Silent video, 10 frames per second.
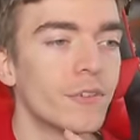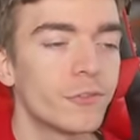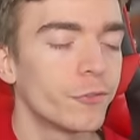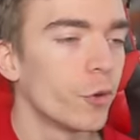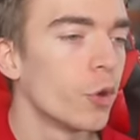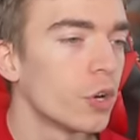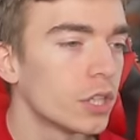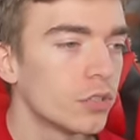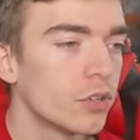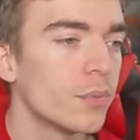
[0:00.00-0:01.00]
4
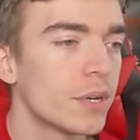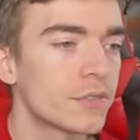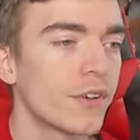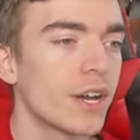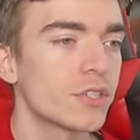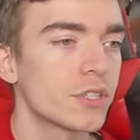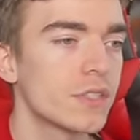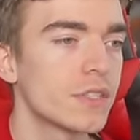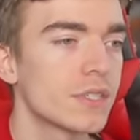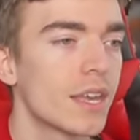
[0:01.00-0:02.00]
luminous
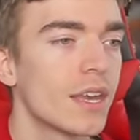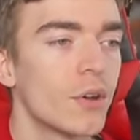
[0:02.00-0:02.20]
versions.